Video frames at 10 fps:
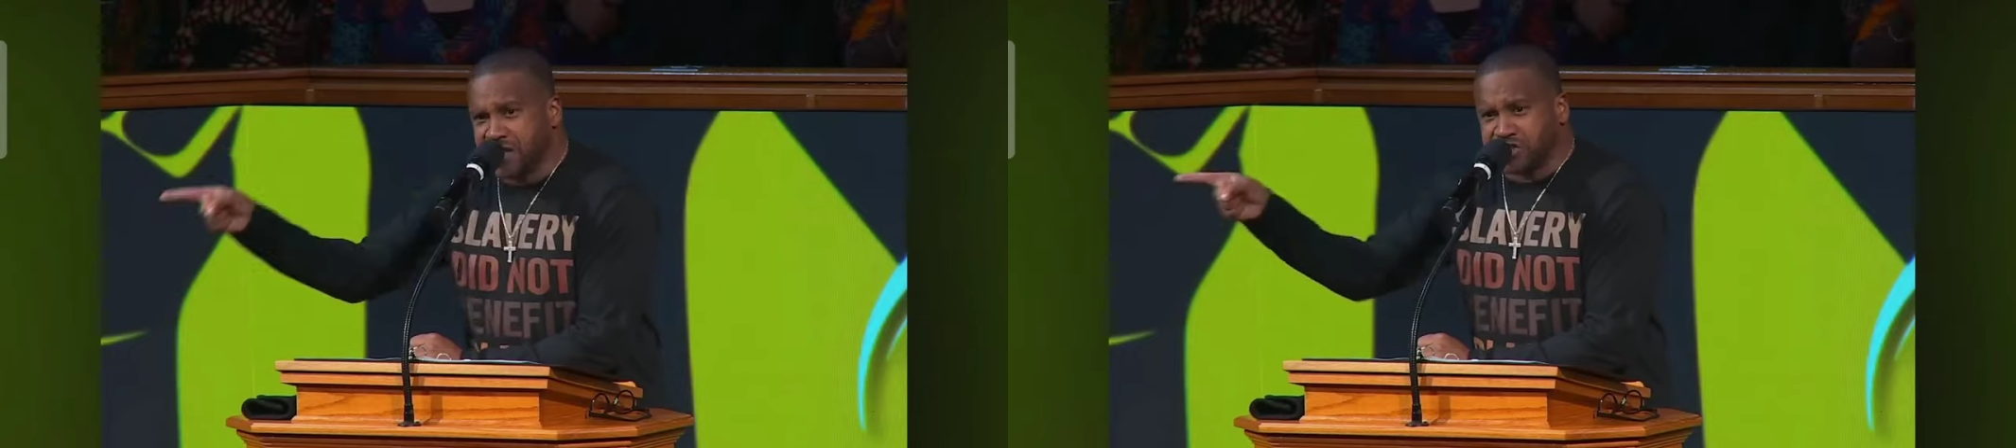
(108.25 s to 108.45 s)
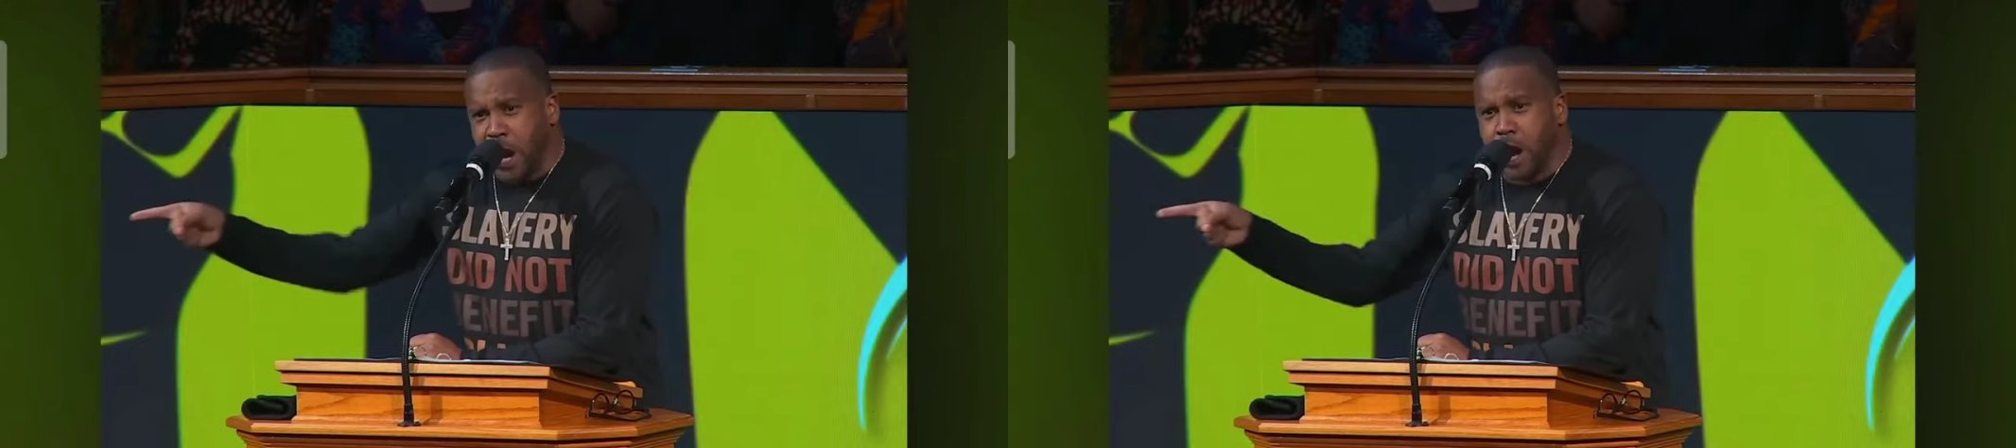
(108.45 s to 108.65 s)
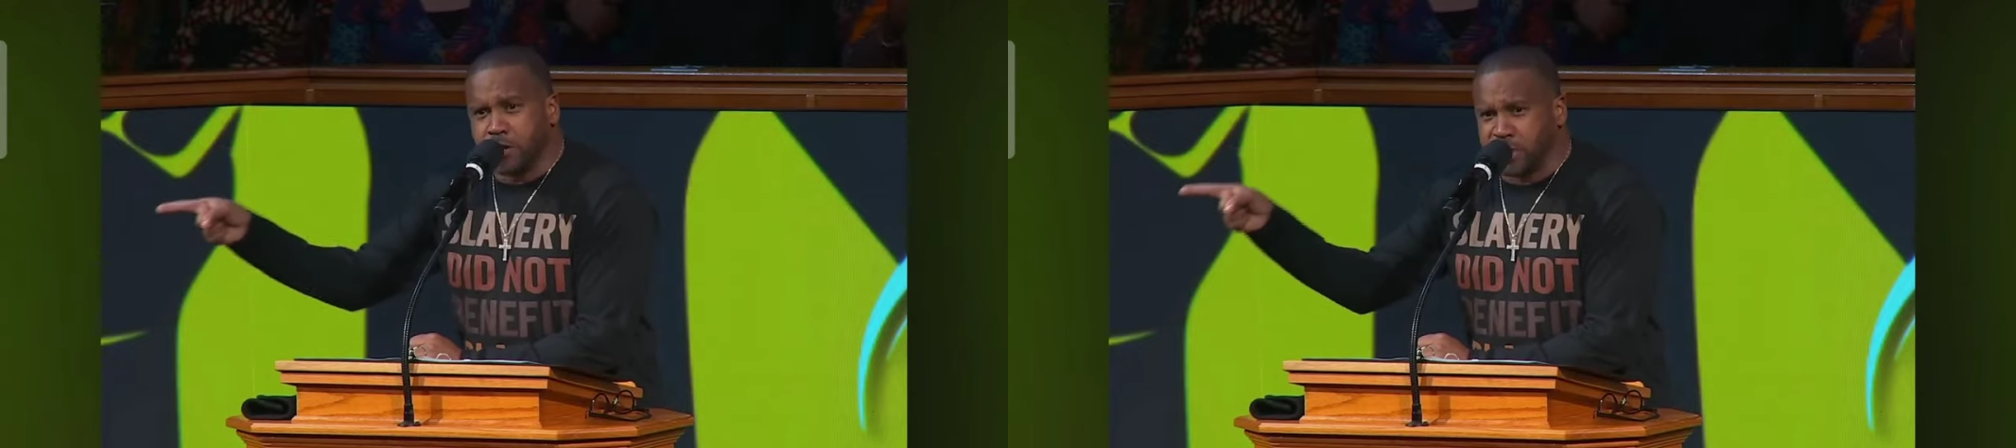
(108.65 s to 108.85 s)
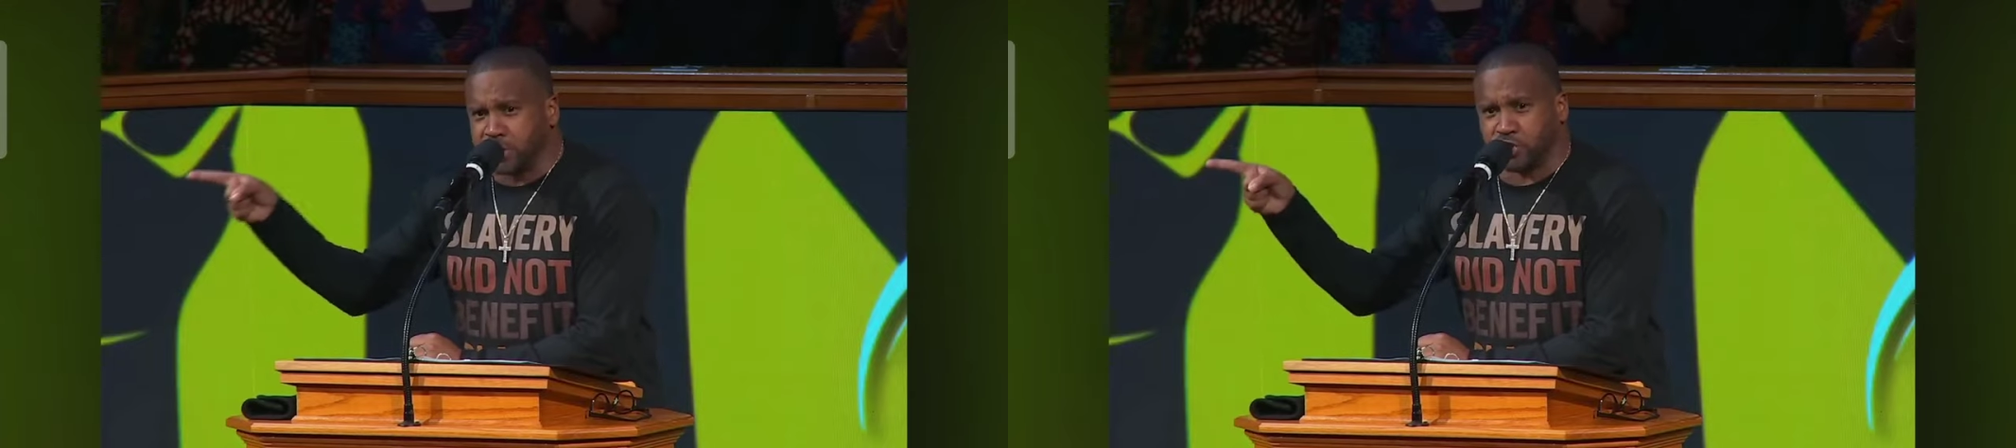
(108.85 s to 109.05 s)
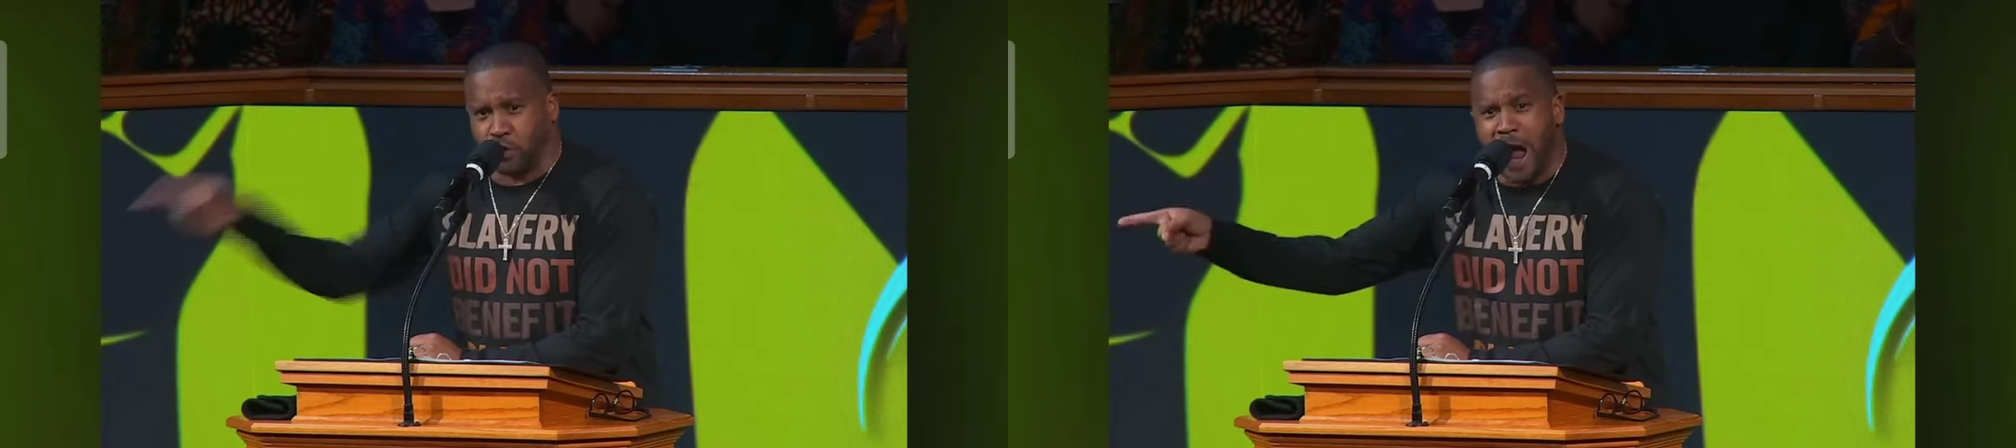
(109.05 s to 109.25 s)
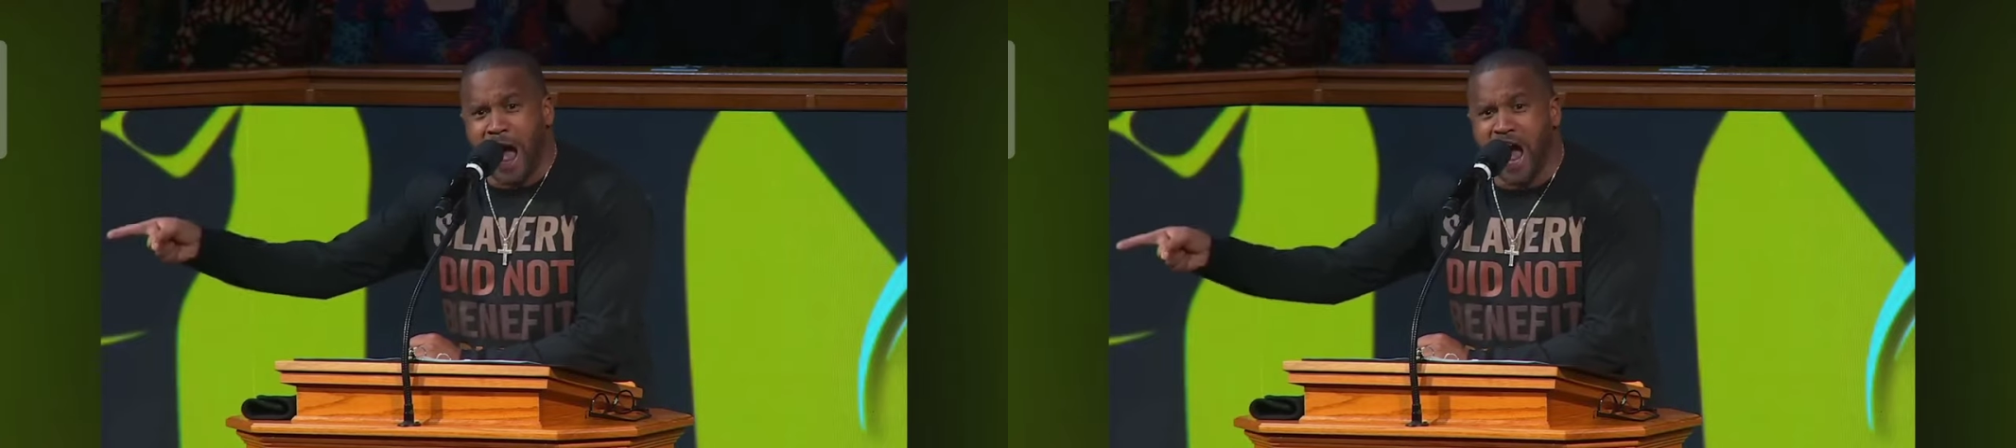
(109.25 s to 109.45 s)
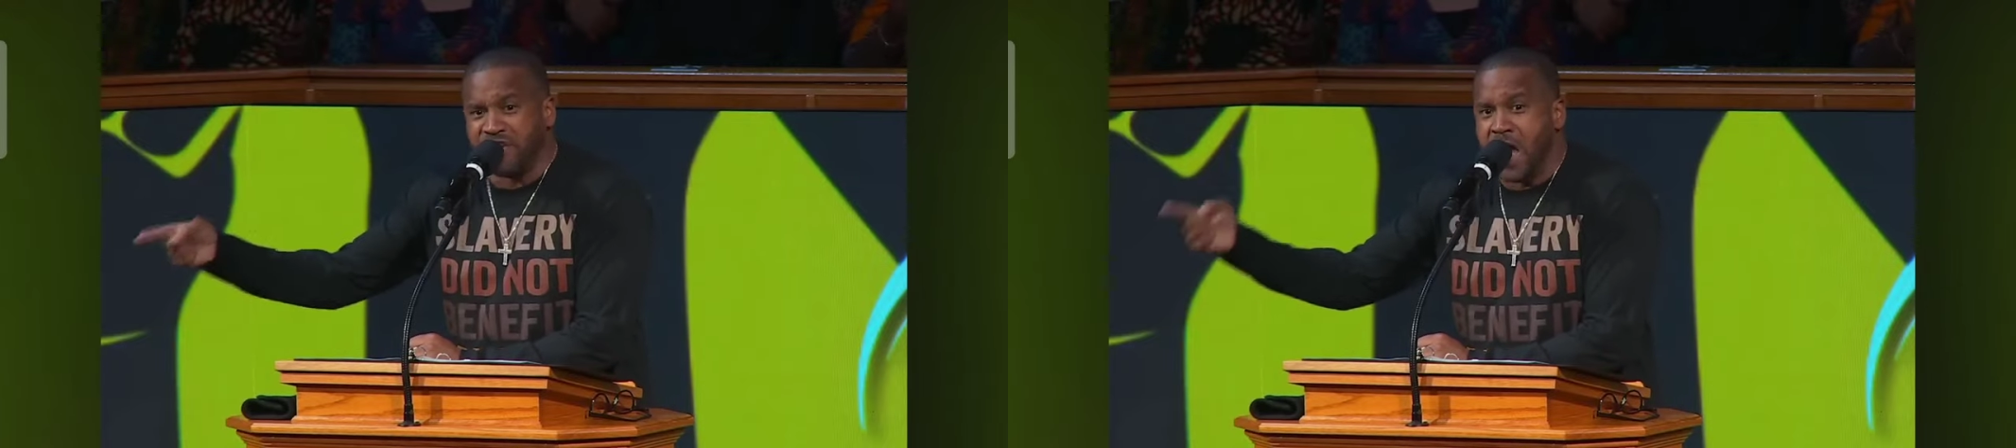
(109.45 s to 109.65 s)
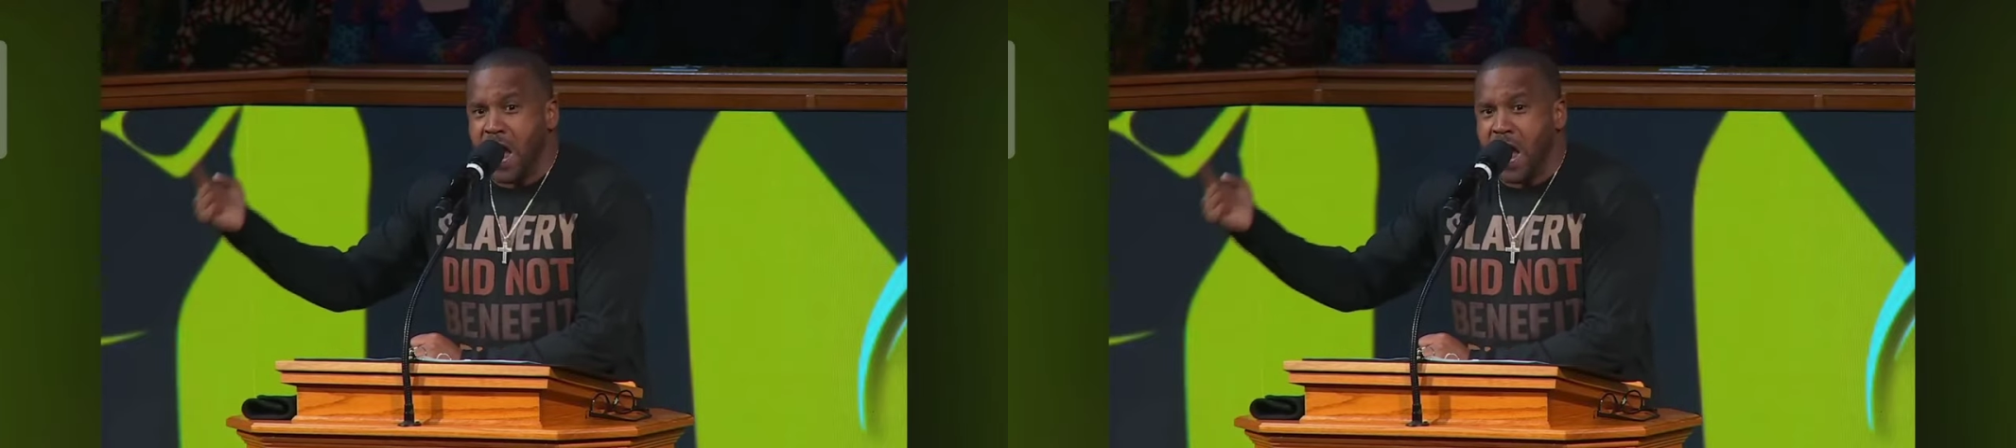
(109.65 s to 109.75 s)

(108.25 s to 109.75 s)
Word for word: turn to drive,